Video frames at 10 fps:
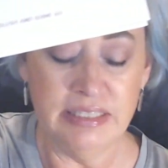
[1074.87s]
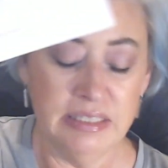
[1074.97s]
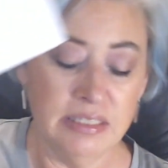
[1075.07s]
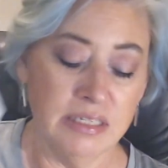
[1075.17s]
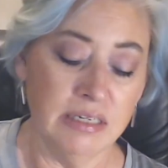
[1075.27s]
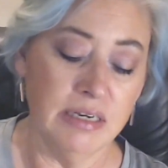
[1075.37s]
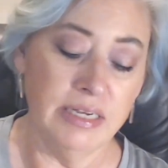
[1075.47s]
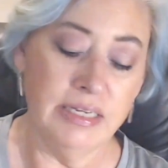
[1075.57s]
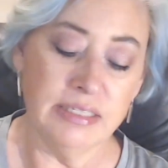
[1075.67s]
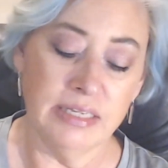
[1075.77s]
All
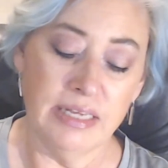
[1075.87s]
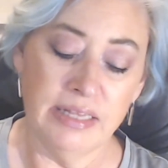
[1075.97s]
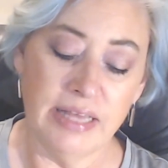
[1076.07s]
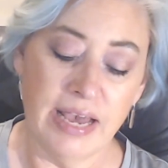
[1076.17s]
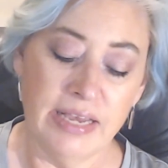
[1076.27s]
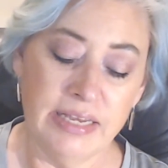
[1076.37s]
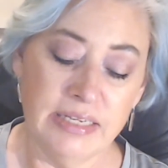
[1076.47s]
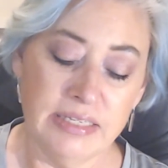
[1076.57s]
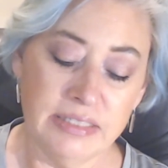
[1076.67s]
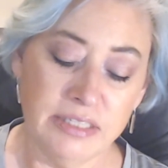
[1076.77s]
right, and that
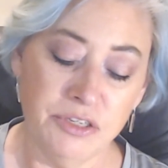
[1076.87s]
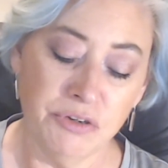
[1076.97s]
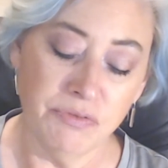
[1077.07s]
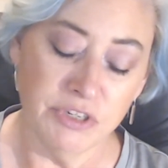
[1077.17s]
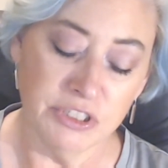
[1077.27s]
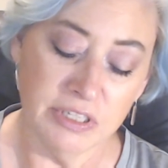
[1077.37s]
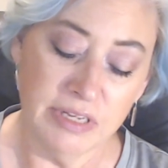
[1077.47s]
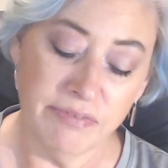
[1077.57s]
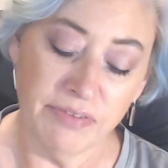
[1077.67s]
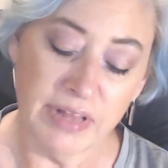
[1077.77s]
is
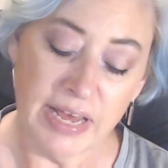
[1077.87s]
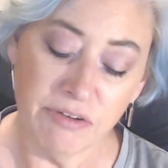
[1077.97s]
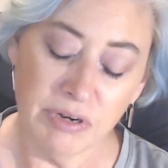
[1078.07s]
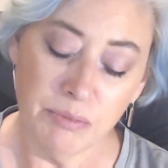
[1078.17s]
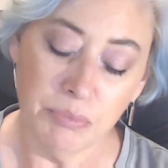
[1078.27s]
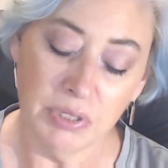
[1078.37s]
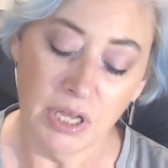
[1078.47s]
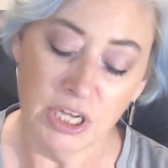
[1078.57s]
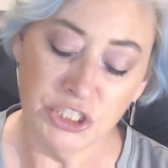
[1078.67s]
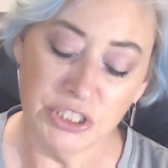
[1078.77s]
universally flattering
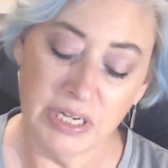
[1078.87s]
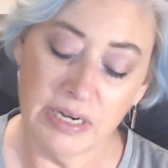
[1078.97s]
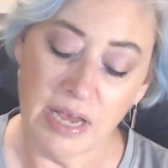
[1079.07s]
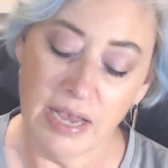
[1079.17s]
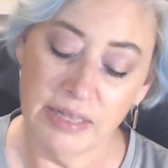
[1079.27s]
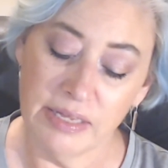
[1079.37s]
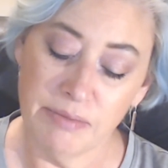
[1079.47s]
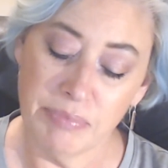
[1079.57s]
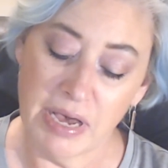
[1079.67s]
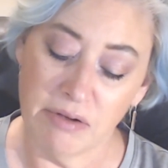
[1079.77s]
blush and
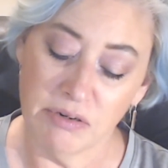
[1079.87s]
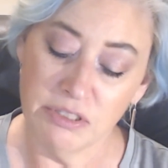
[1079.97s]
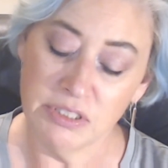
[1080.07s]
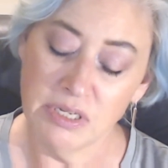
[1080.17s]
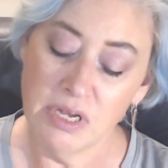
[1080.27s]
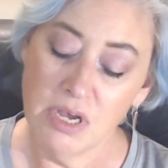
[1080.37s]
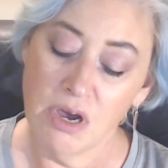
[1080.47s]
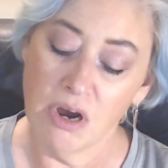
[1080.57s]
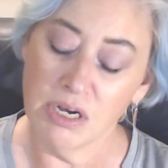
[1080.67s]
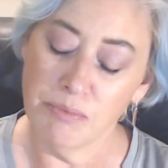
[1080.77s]
highlight powders
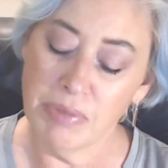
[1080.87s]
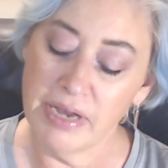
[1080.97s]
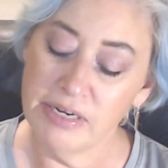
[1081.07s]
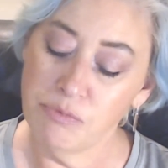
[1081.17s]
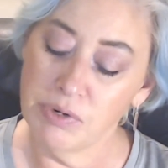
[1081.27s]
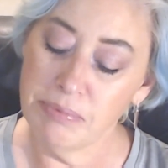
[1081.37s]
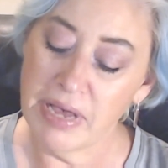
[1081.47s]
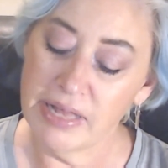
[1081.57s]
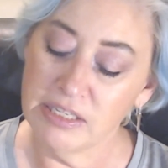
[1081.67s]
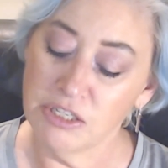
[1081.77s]
are combined in one
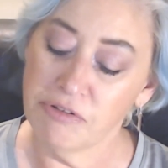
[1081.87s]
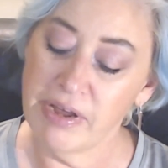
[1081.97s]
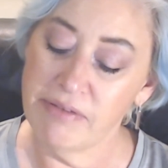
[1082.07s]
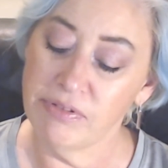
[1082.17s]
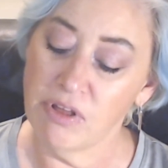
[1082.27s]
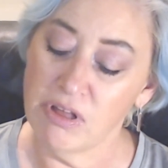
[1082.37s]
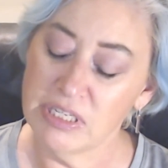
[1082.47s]
palette to create flawless